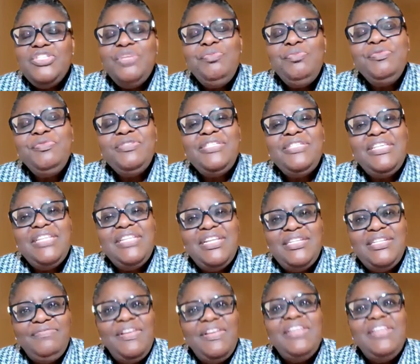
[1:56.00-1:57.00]
Some people say
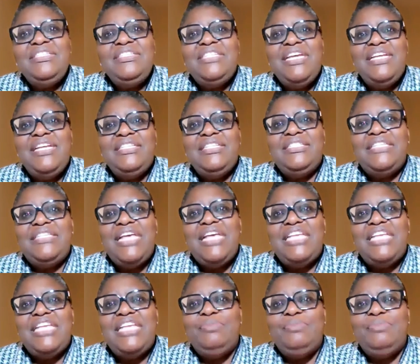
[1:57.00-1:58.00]
that Valentine's
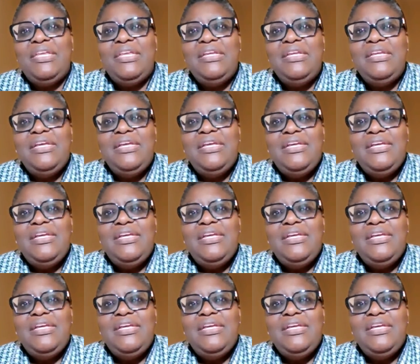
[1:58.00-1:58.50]
has been